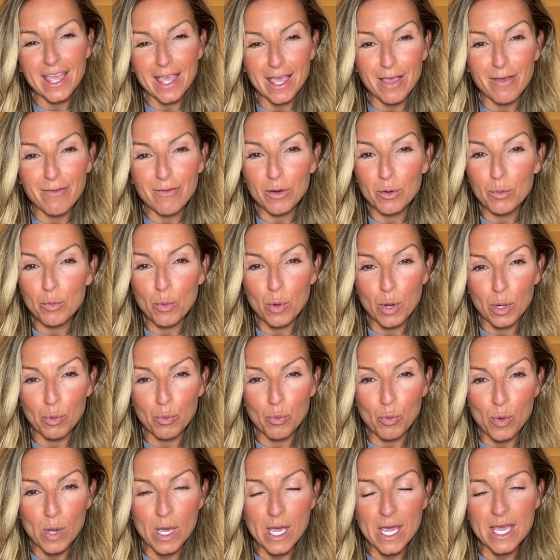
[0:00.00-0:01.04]
even
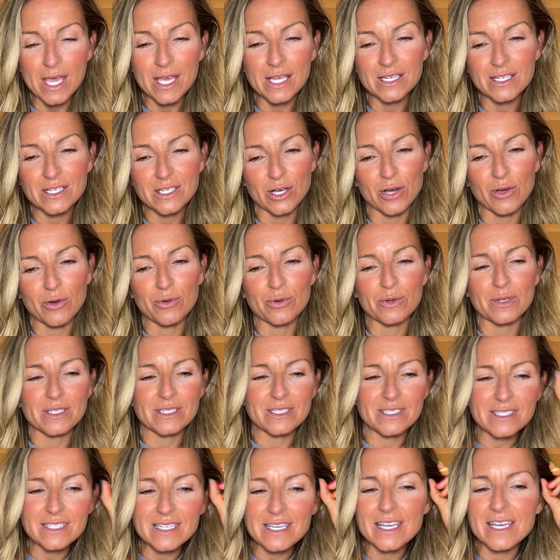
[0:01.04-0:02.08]
when we don't
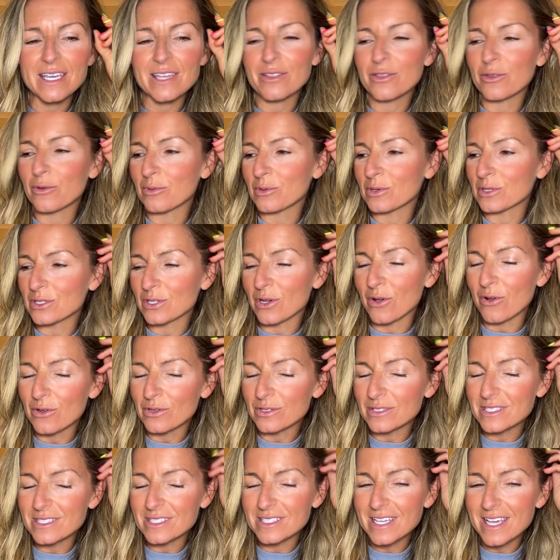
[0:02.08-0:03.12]
see the
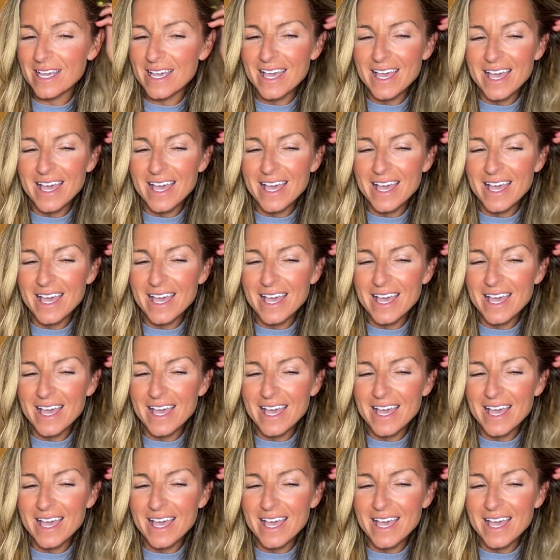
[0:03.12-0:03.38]
results.